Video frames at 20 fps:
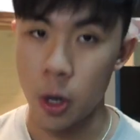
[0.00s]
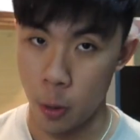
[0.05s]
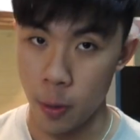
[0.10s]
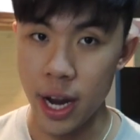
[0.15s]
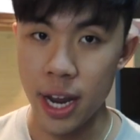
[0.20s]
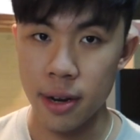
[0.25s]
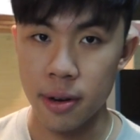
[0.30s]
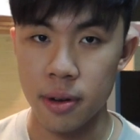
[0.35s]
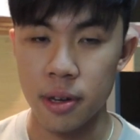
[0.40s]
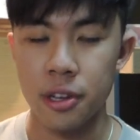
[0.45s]

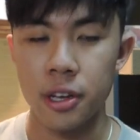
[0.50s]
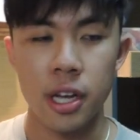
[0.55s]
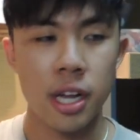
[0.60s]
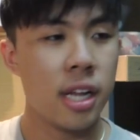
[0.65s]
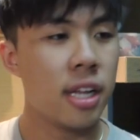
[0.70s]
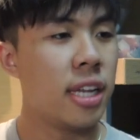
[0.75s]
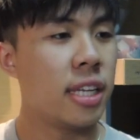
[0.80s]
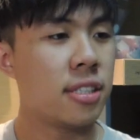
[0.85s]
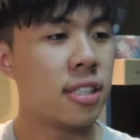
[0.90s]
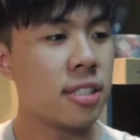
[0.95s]
Alright?
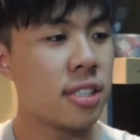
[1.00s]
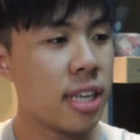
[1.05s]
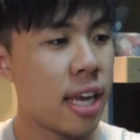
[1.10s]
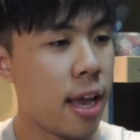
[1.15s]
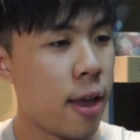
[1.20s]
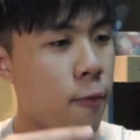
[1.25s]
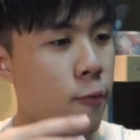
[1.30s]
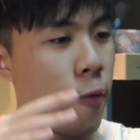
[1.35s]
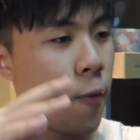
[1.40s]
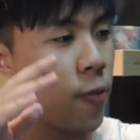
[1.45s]
Let's just
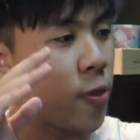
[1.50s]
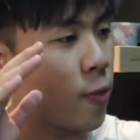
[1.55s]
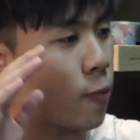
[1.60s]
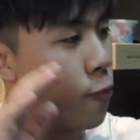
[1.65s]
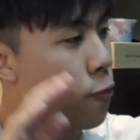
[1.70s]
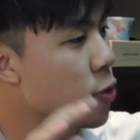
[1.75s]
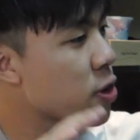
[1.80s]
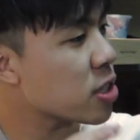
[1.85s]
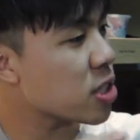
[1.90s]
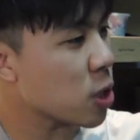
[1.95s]
say from the
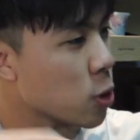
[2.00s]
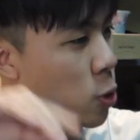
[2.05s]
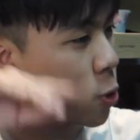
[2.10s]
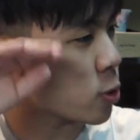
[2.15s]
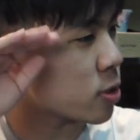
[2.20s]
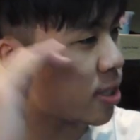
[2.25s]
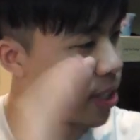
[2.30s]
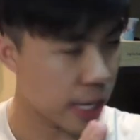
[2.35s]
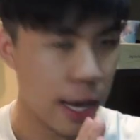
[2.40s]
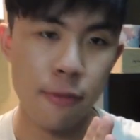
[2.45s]
1st
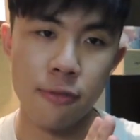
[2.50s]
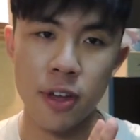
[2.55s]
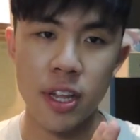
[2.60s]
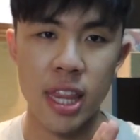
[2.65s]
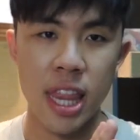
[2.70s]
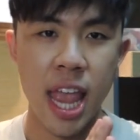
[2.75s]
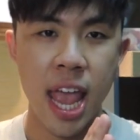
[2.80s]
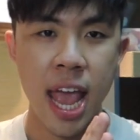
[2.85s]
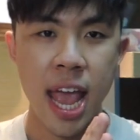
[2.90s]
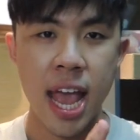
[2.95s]
until 7.
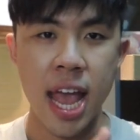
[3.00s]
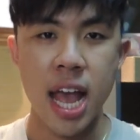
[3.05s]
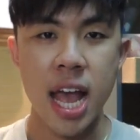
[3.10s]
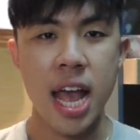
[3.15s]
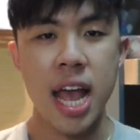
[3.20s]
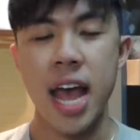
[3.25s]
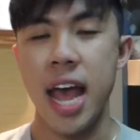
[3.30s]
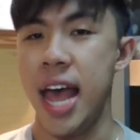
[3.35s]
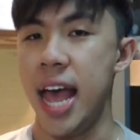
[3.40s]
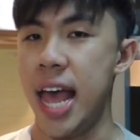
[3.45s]

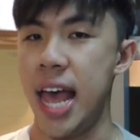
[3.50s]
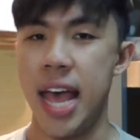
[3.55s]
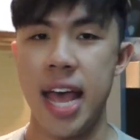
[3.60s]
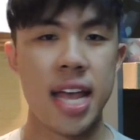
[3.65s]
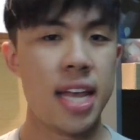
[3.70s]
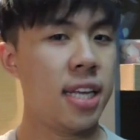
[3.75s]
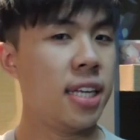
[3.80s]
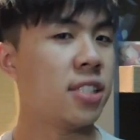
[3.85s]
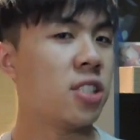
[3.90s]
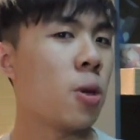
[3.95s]

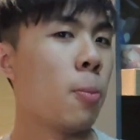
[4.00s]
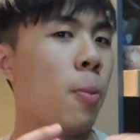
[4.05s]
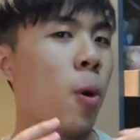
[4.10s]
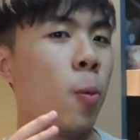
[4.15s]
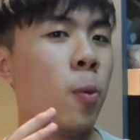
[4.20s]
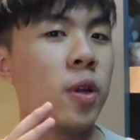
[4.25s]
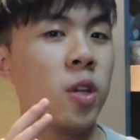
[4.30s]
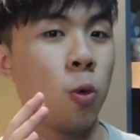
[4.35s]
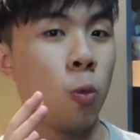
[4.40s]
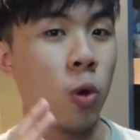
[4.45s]
And it's the
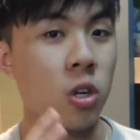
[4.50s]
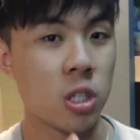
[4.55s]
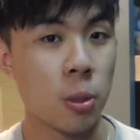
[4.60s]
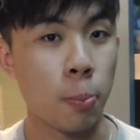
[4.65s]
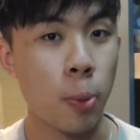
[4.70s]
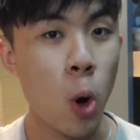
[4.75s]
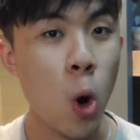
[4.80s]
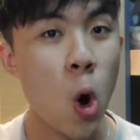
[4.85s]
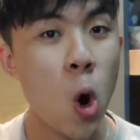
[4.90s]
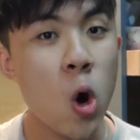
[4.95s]
moment you watch a
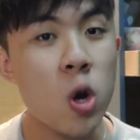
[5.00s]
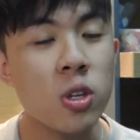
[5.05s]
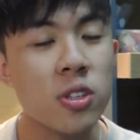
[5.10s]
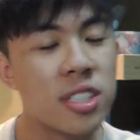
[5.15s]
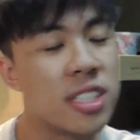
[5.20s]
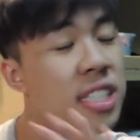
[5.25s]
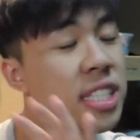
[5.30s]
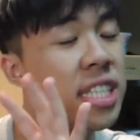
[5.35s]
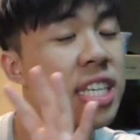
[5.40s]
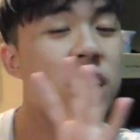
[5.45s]
porn, you
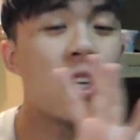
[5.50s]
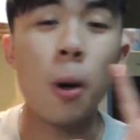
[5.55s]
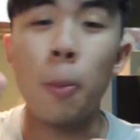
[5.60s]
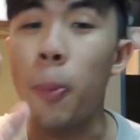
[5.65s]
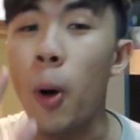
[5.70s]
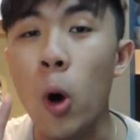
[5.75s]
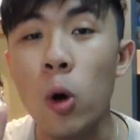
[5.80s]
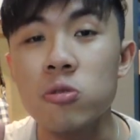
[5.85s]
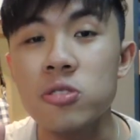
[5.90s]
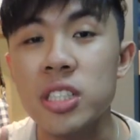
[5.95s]
see the
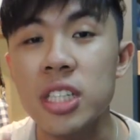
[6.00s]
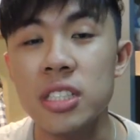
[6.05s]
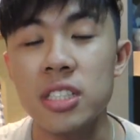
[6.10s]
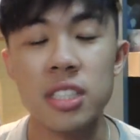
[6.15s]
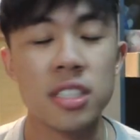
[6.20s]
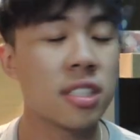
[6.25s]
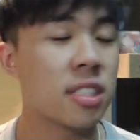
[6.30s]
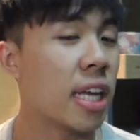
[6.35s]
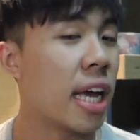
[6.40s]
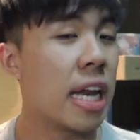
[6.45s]
porn stars
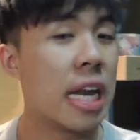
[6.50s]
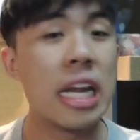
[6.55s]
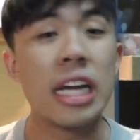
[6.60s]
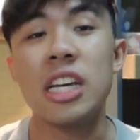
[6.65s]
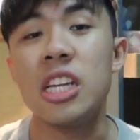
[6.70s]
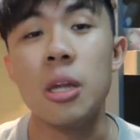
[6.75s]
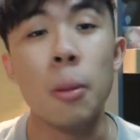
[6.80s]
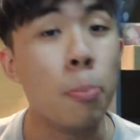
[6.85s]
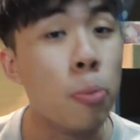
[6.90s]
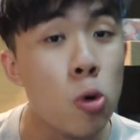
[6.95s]
just start
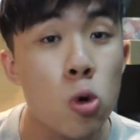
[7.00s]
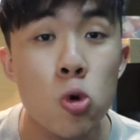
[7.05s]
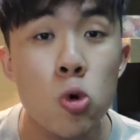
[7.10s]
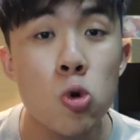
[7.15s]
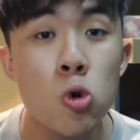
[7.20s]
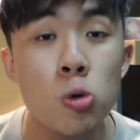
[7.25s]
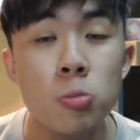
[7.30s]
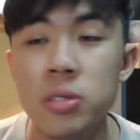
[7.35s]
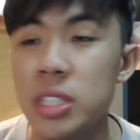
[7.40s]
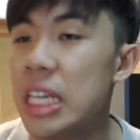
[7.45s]
licking the
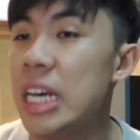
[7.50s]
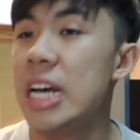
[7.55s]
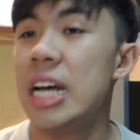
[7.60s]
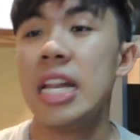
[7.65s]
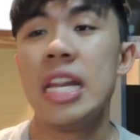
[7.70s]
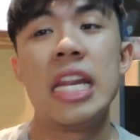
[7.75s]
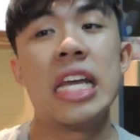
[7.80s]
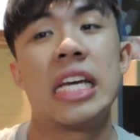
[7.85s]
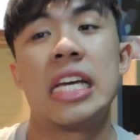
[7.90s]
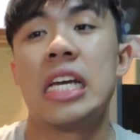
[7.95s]
boobs,
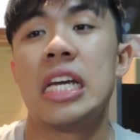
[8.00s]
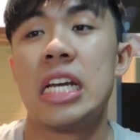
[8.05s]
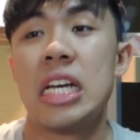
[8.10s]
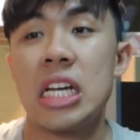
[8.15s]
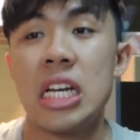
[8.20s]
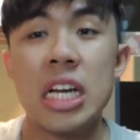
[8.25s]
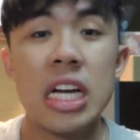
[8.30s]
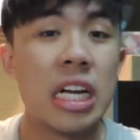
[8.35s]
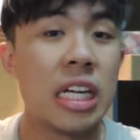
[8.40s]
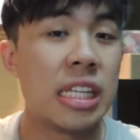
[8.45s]

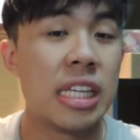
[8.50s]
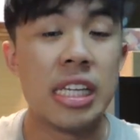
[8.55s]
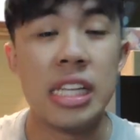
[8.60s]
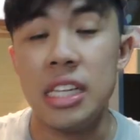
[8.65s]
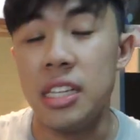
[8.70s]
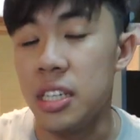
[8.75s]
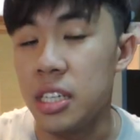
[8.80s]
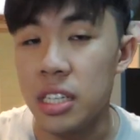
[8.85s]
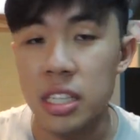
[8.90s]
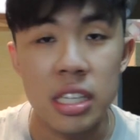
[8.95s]
licking
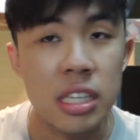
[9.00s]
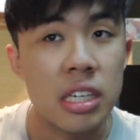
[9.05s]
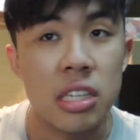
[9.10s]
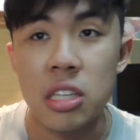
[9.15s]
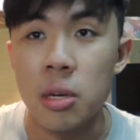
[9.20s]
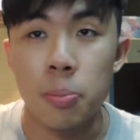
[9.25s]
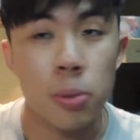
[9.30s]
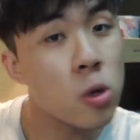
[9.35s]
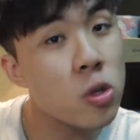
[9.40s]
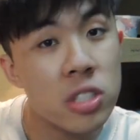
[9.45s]

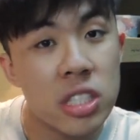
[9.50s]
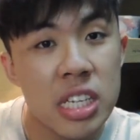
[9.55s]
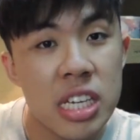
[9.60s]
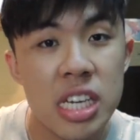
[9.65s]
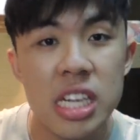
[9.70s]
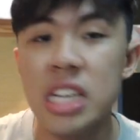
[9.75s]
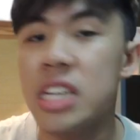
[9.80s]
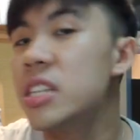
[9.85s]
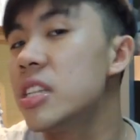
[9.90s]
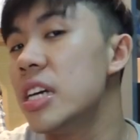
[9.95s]
the
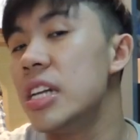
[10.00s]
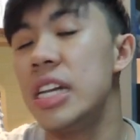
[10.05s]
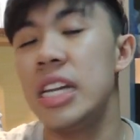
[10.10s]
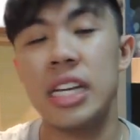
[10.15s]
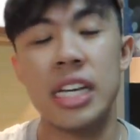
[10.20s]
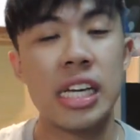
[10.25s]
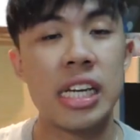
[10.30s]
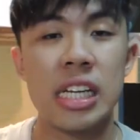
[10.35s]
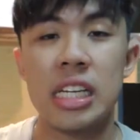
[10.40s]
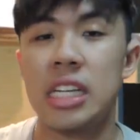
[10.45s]
pussy,
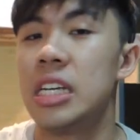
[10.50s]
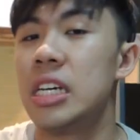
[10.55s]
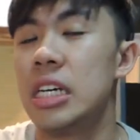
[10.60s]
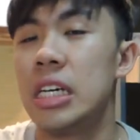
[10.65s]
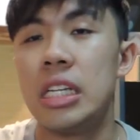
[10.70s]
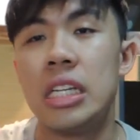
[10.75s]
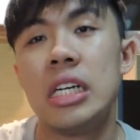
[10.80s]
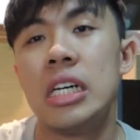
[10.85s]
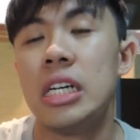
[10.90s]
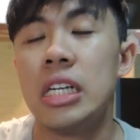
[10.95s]
licking
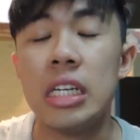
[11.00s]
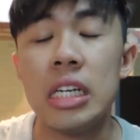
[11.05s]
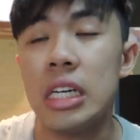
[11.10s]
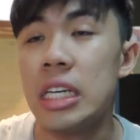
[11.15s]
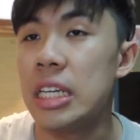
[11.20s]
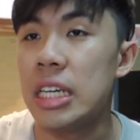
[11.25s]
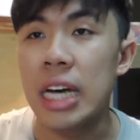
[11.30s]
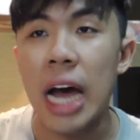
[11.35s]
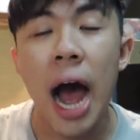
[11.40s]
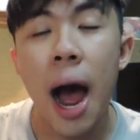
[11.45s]

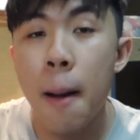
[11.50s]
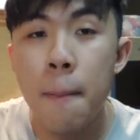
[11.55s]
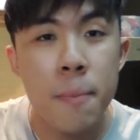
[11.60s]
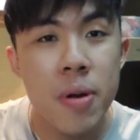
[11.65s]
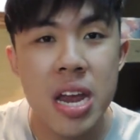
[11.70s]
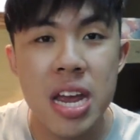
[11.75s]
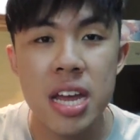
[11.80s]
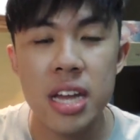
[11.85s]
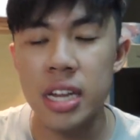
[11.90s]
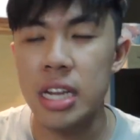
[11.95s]
the
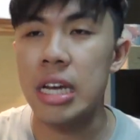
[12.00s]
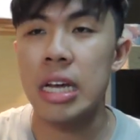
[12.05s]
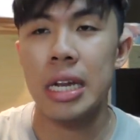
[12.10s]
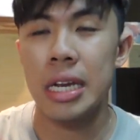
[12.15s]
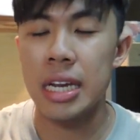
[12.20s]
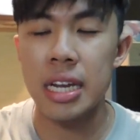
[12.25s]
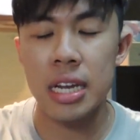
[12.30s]
armpit,